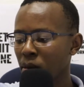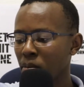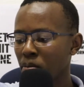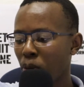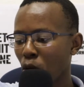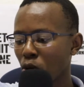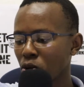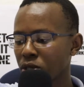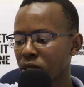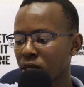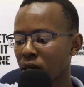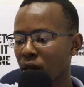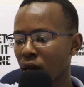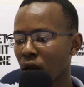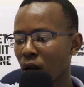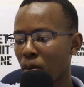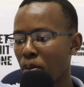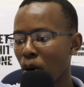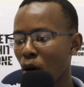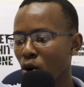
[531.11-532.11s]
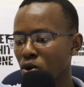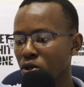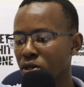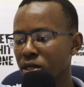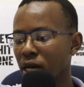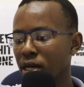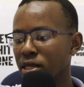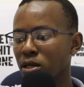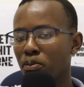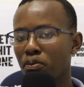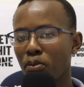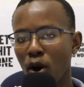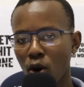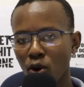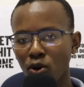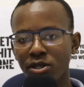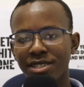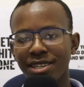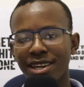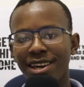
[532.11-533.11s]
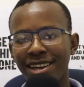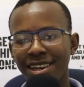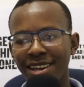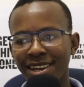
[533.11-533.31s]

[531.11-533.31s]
posting a post as a post,